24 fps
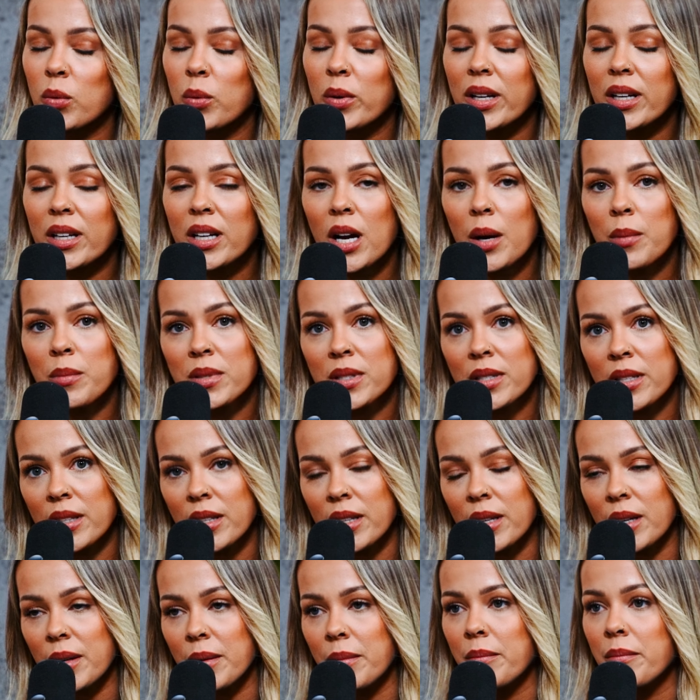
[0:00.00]
When it comes to
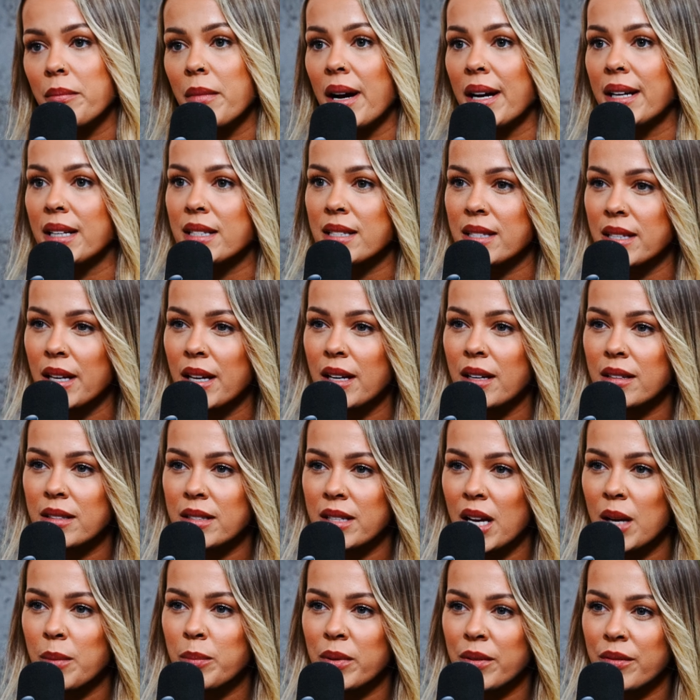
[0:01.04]
the mindset
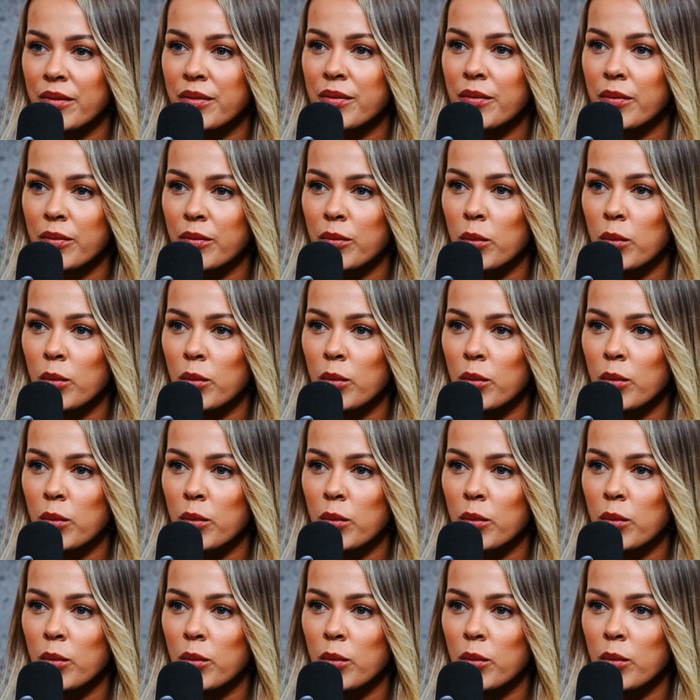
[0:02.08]
type of